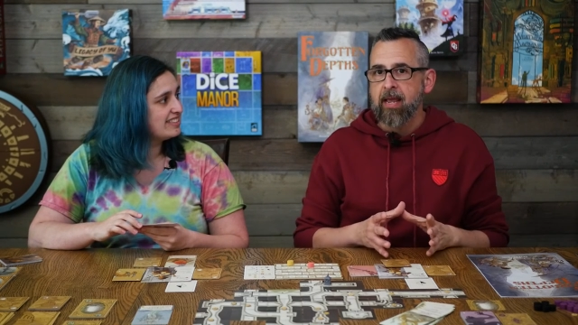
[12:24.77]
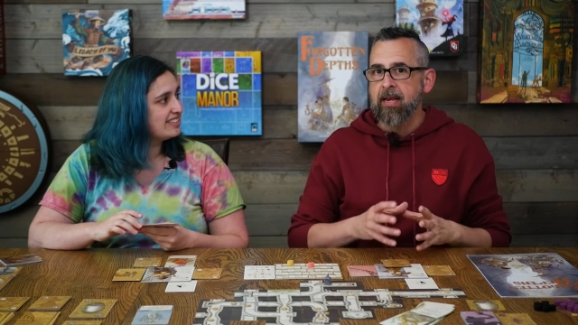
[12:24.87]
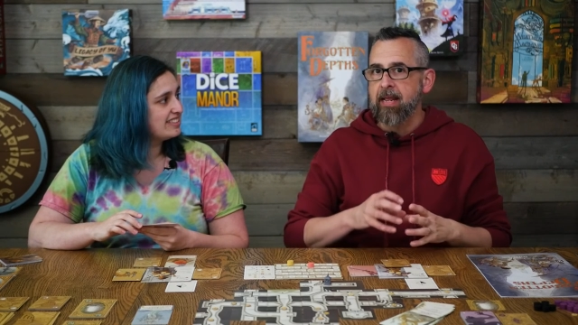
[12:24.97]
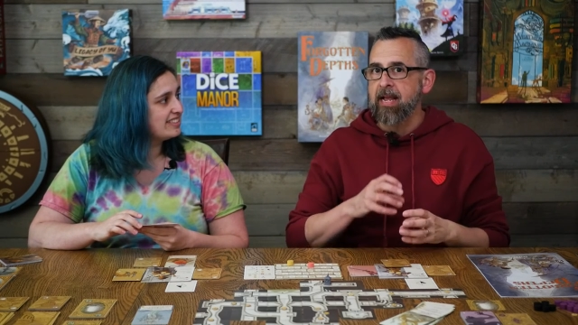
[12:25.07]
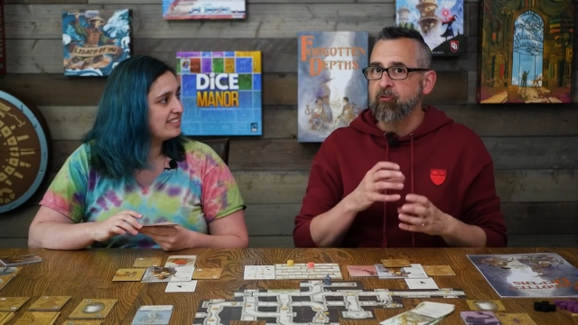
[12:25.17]
Speaker 1: and
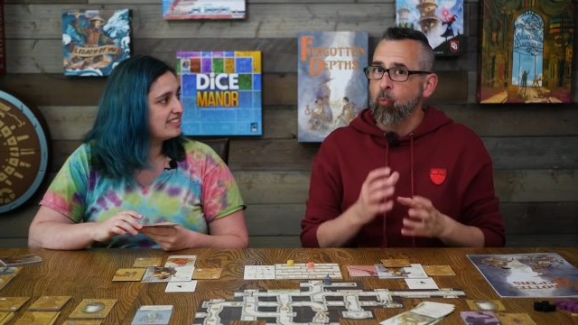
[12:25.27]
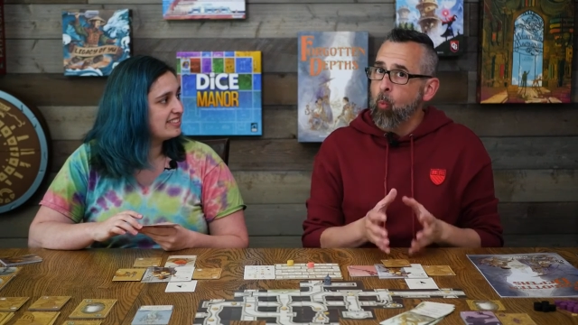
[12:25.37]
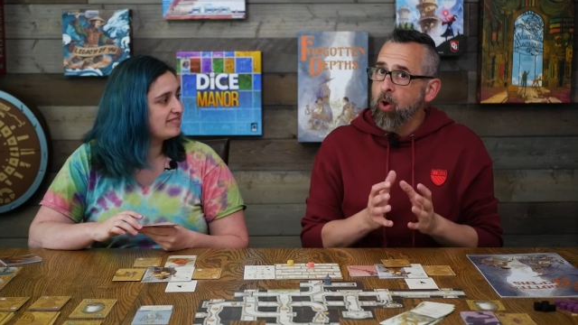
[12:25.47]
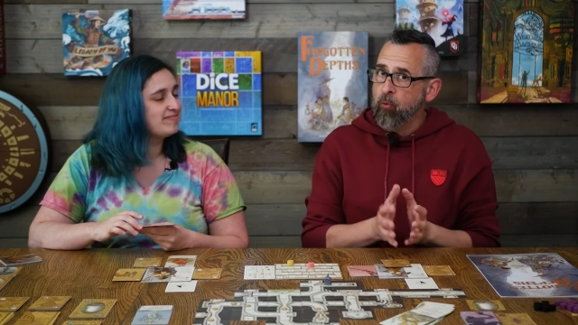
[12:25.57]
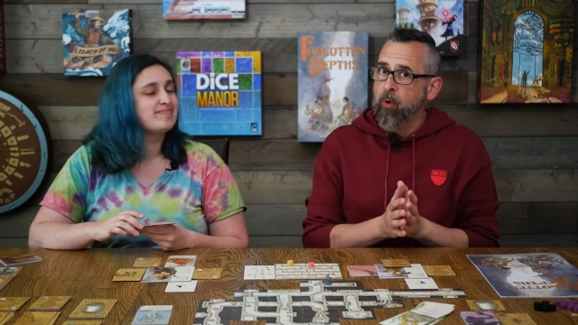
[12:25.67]
it has
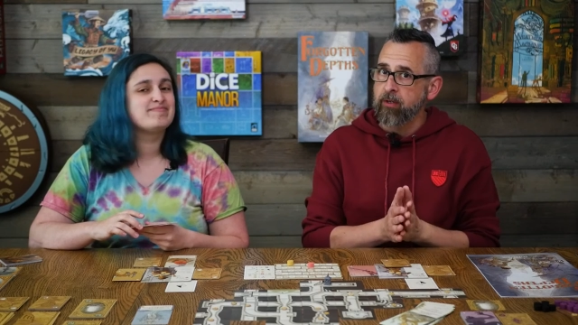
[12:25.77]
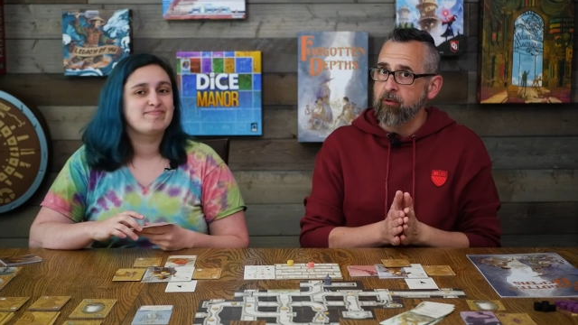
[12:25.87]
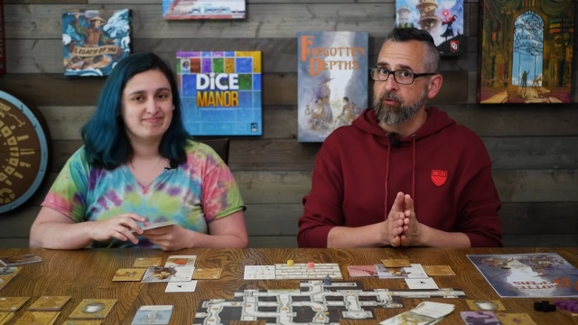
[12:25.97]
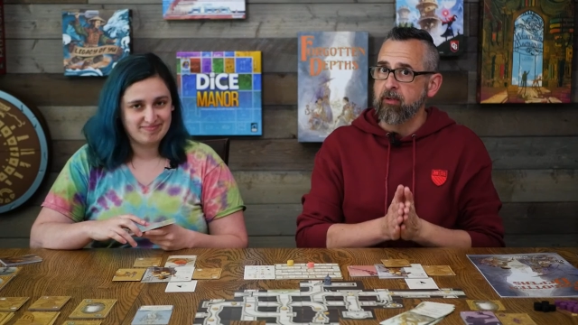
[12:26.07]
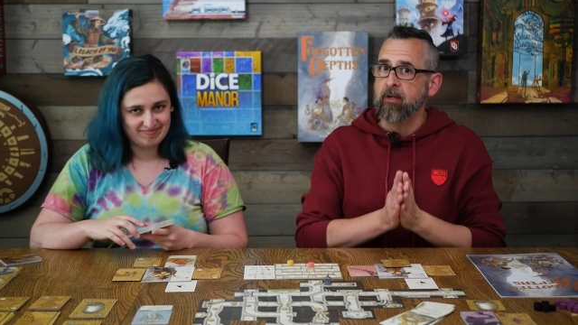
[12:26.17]
one way to
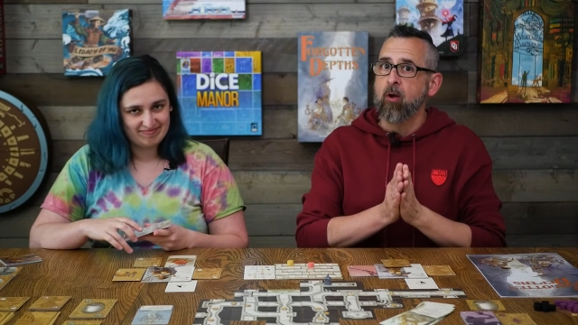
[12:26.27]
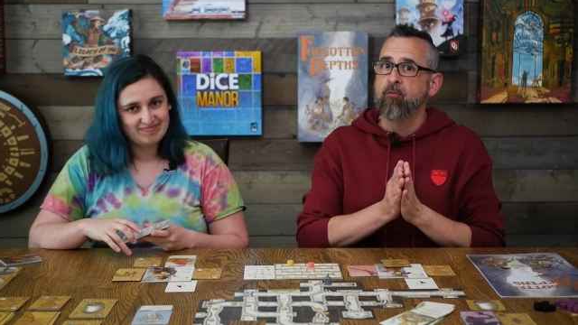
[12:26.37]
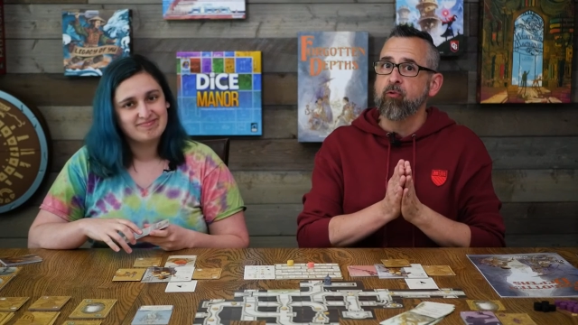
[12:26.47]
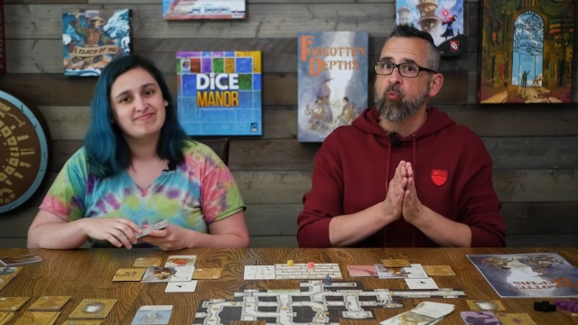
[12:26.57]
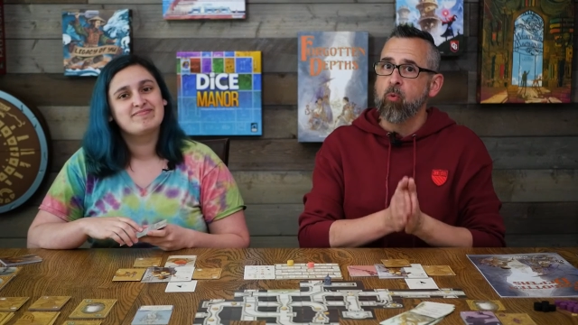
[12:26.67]
use it. It
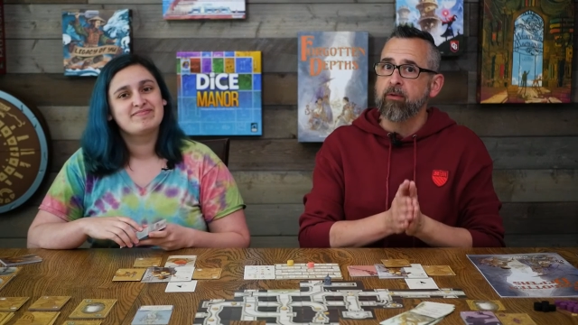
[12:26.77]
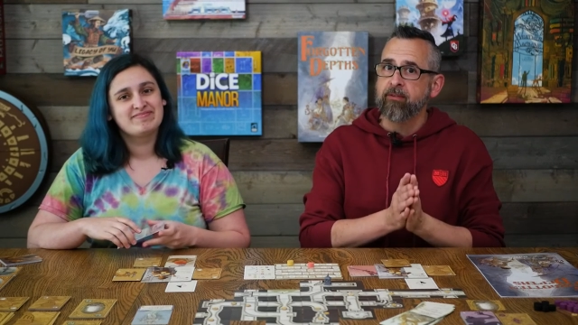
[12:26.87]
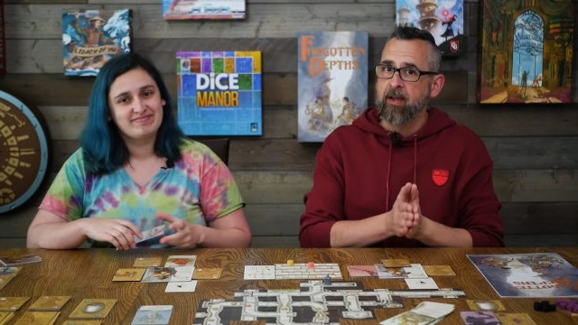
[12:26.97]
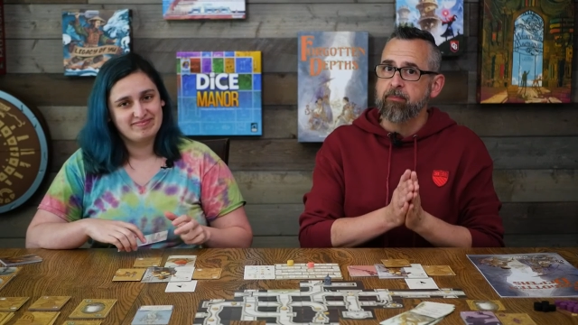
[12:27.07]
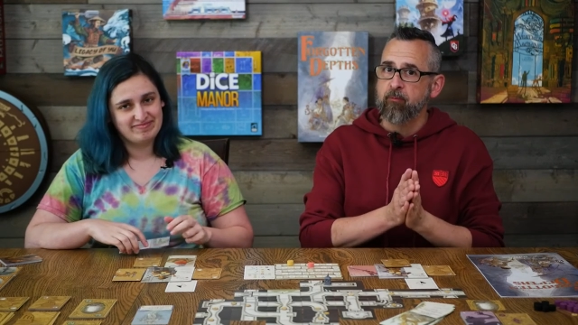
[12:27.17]
offers one
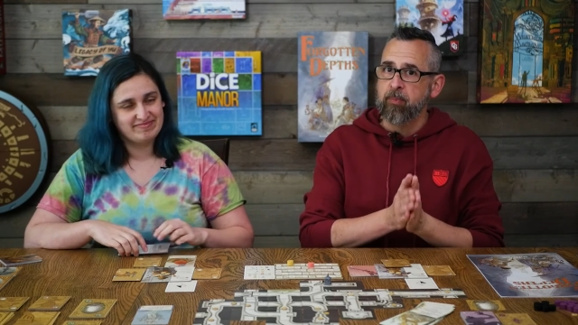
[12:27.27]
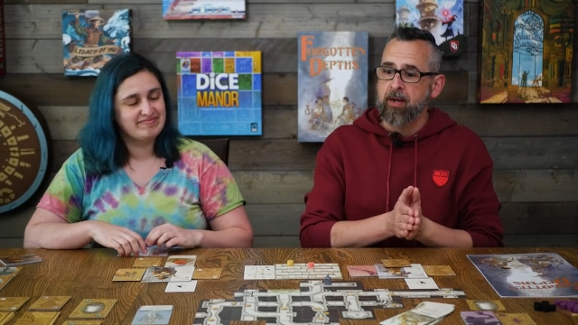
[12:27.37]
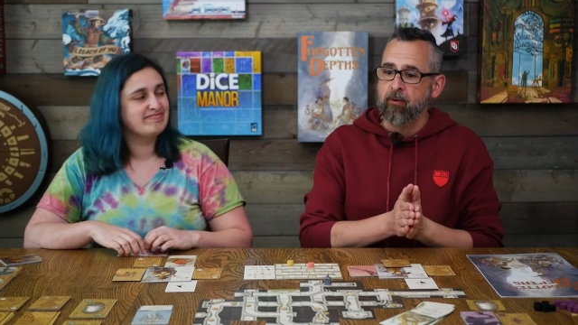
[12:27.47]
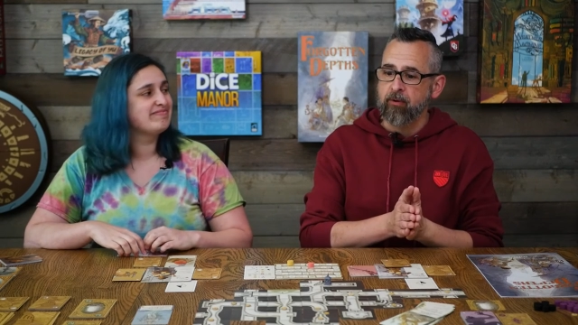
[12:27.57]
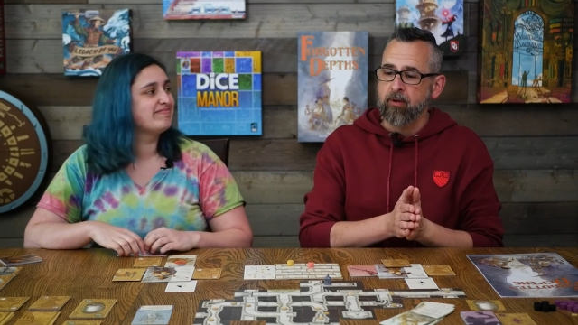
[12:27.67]
type of
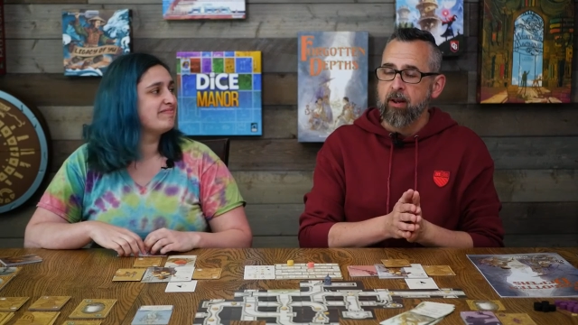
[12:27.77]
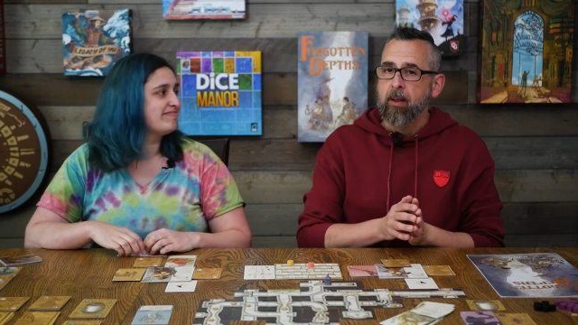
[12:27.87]
power.